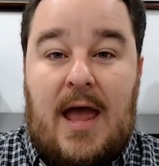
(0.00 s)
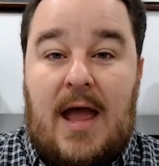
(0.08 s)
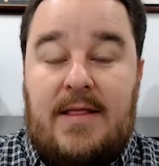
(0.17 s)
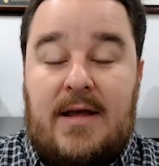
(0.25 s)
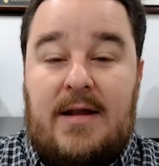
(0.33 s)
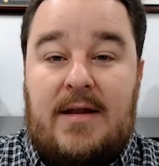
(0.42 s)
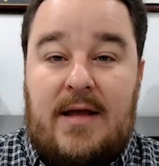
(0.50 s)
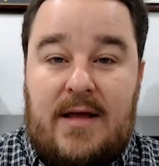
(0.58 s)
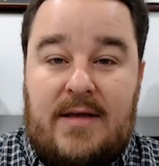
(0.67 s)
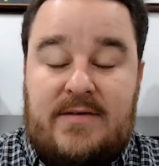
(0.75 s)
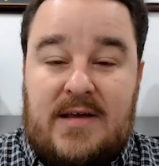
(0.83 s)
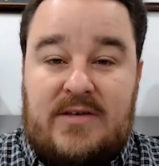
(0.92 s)
And then
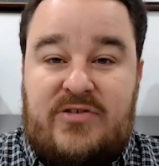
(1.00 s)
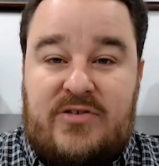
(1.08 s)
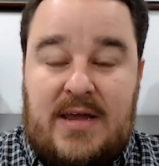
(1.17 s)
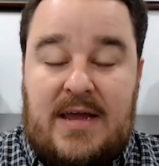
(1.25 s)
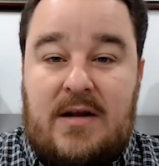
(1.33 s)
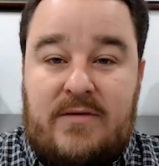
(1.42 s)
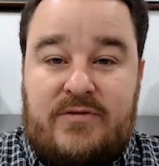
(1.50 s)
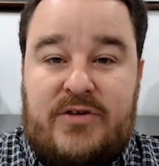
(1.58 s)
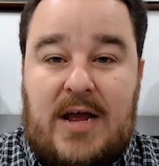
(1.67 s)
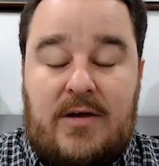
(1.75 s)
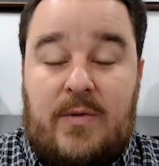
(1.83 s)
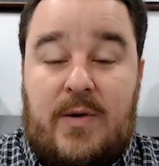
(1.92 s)
since the end of
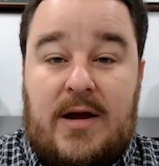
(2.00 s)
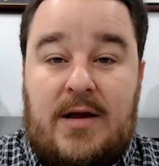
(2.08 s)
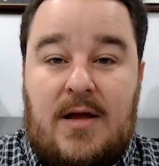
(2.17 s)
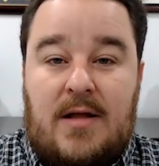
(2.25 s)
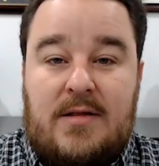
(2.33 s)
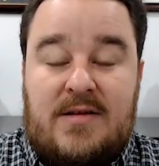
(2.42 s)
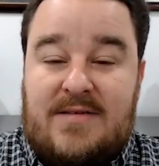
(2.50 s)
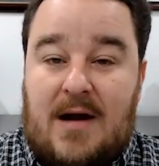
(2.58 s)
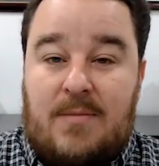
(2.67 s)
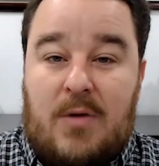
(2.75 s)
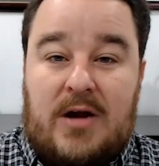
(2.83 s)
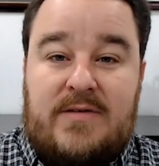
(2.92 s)
January, the
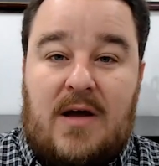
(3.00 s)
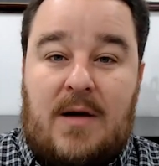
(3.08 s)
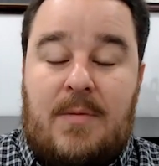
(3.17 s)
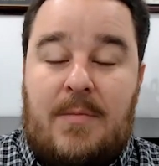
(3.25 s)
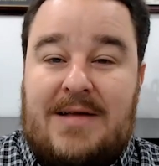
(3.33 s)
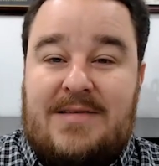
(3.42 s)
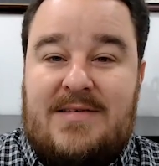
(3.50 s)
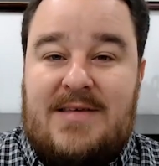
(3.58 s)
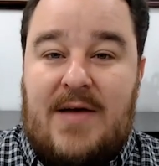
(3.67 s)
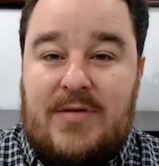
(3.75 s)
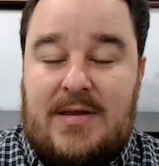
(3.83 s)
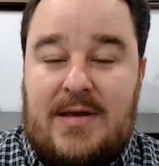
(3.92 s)
stock market's up about
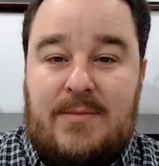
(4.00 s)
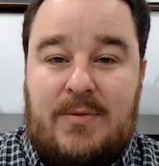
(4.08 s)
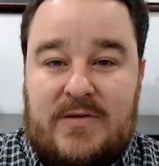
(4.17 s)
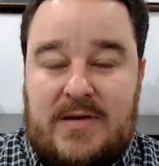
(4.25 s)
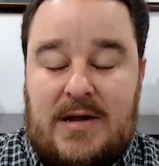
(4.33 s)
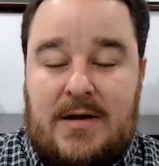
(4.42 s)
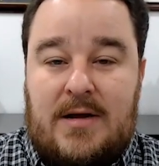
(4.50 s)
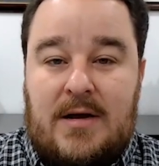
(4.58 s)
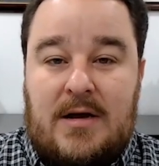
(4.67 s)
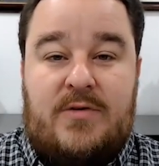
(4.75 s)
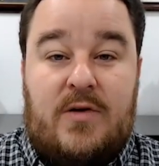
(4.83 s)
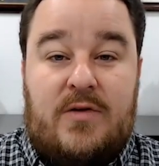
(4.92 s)
17%.
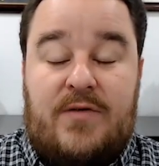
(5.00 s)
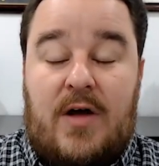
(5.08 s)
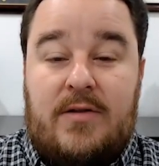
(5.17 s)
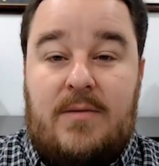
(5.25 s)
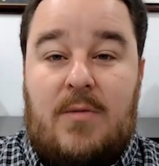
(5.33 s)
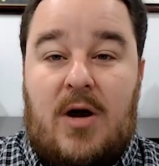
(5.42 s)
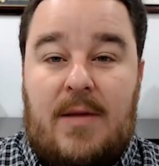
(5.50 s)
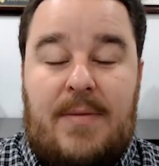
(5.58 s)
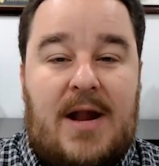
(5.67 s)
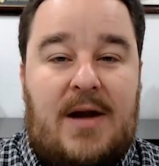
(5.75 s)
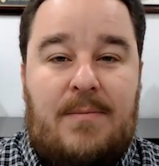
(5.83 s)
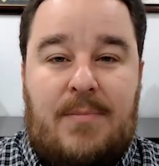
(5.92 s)
So it's followed the market
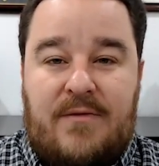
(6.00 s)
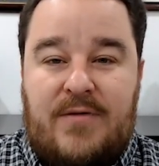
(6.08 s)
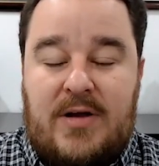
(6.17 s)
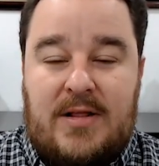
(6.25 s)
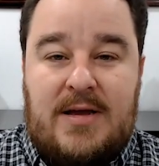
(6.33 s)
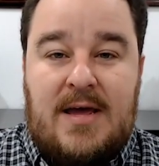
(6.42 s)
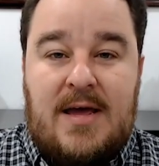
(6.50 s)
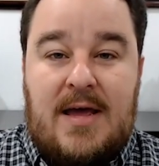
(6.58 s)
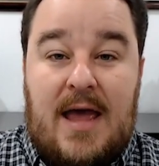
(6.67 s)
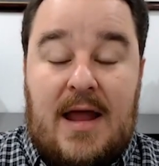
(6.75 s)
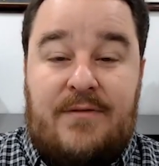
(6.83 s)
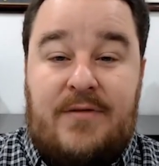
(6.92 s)
pattern perfectly.
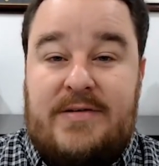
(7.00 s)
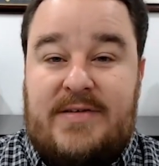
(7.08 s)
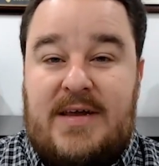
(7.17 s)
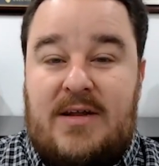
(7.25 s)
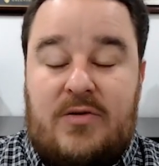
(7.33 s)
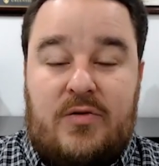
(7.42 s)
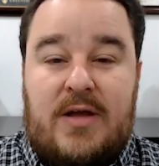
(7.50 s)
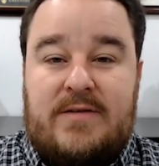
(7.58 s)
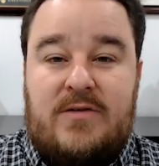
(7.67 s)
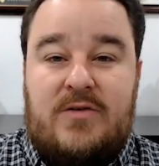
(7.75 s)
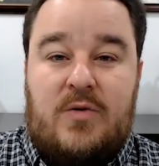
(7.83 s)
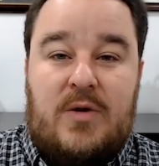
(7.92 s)
And if we see it in
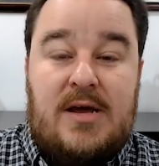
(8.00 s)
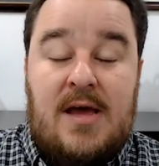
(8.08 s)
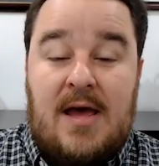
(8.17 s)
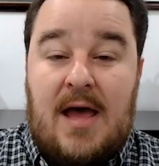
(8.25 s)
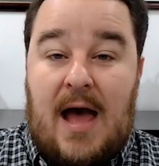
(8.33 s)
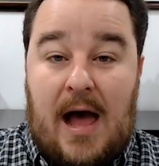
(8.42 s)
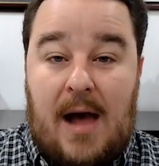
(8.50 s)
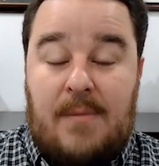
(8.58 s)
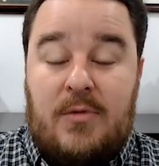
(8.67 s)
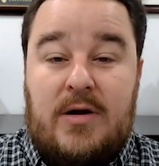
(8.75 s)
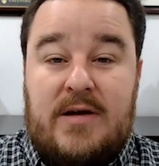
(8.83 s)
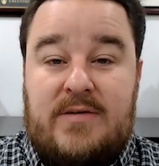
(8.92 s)
2020,
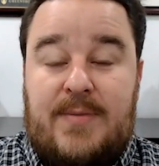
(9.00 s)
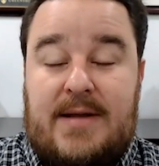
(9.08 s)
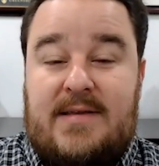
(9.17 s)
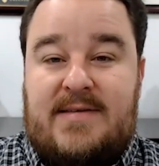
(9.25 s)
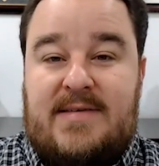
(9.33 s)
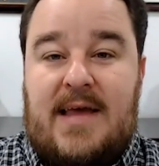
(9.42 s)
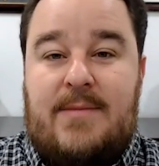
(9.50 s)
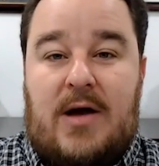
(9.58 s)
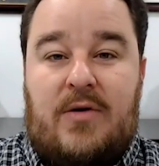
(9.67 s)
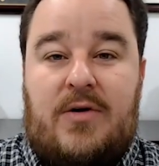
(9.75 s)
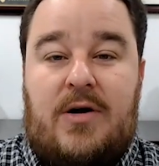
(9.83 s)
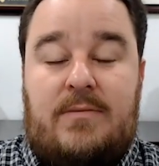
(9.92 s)
I'm going to expect the same
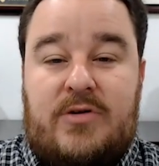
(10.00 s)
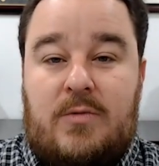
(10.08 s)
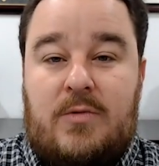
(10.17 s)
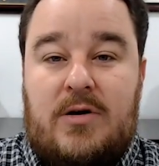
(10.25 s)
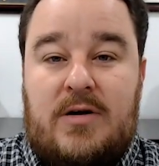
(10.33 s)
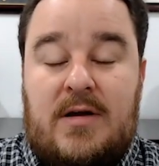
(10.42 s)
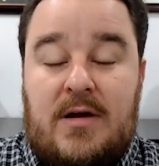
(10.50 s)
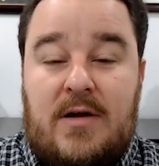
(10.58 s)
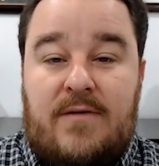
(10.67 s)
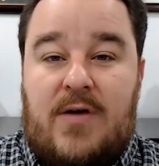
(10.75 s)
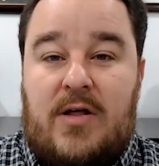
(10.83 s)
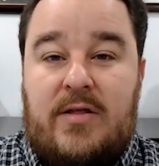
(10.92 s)
outcome. So we're going to
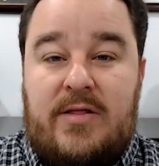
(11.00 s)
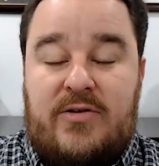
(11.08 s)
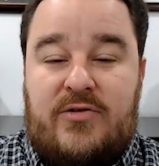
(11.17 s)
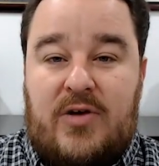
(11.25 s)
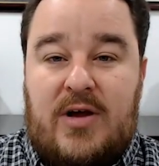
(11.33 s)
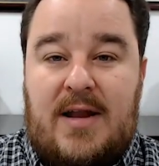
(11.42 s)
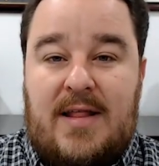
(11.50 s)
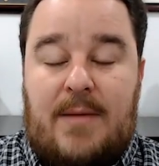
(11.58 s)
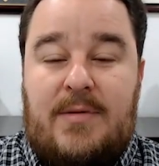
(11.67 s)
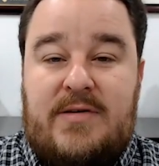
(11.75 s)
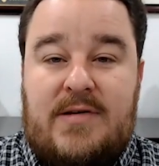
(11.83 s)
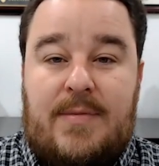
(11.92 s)
follow this trend, and that'll
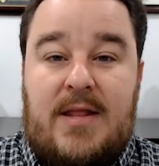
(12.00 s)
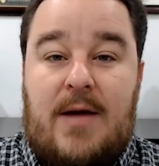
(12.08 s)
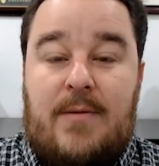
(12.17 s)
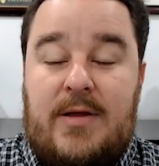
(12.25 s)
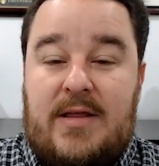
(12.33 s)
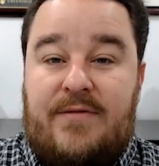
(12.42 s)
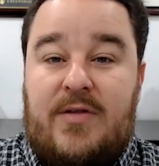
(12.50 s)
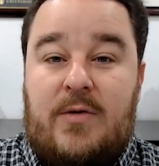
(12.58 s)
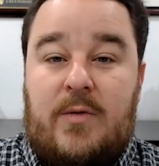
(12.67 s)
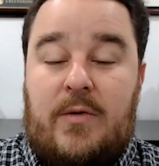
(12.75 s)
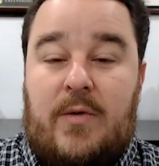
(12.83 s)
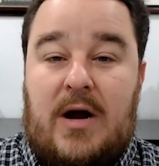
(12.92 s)
be something that we definitely
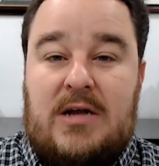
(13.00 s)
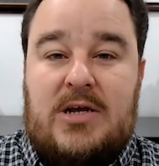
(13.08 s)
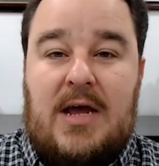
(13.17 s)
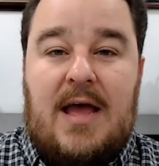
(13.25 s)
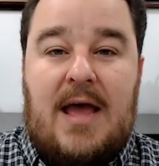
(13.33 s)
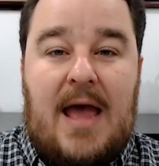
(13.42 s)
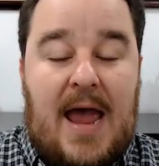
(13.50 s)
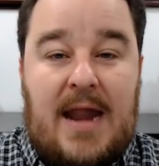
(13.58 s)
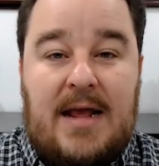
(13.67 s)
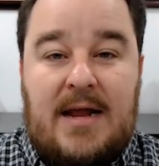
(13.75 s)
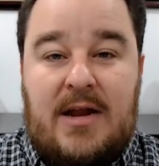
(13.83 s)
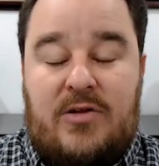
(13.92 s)
want to watch
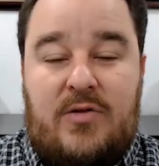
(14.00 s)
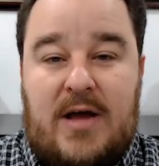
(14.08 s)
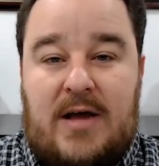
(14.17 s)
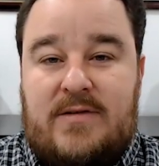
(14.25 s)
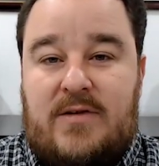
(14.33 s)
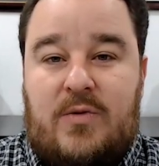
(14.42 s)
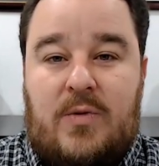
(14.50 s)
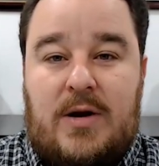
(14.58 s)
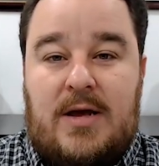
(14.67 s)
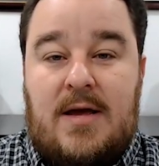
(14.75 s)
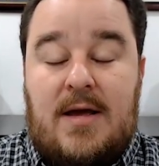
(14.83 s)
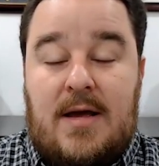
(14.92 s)
heading into
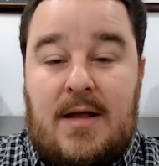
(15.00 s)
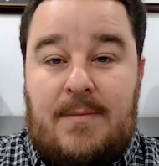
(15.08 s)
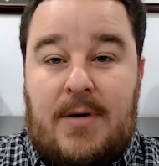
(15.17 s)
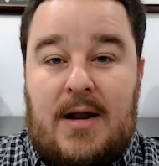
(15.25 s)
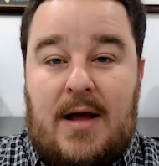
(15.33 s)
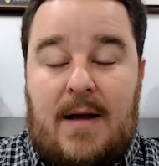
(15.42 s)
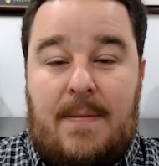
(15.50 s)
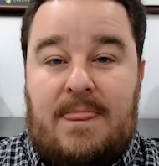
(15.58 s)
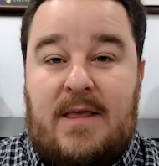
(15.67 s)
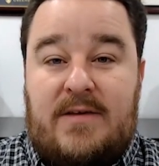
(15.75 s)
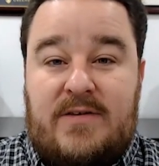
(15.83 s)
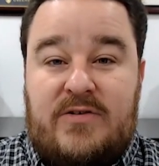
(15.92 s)
2020. But
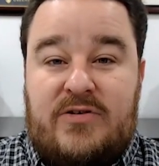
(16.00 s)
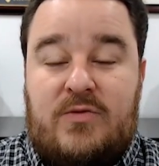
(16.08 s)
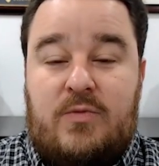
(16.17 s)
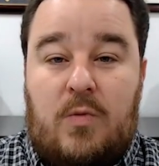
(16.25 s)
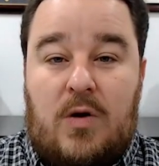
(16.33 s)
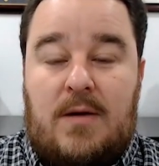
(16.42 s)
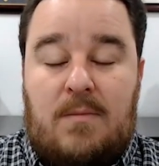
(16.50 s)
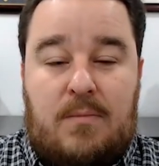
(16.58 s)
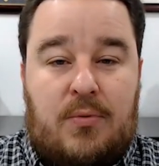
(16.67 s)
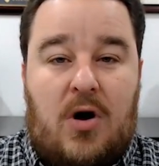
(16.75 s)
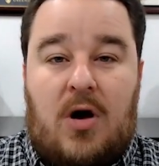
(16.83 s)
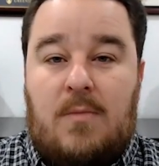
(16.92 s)
this is just one
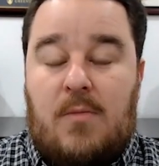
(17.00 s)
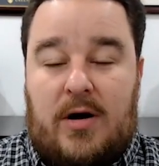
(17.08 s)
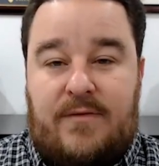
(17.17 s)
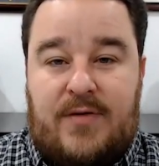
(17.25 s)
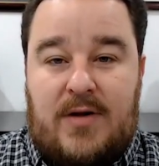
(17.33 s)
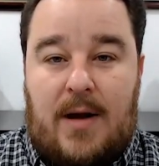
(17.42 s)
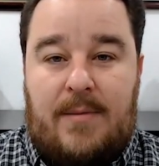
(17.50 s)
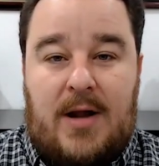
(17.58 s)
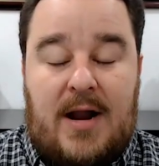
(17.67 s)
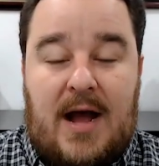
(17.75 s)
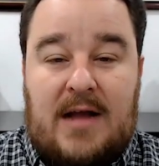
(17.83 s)
broad market phenomenon.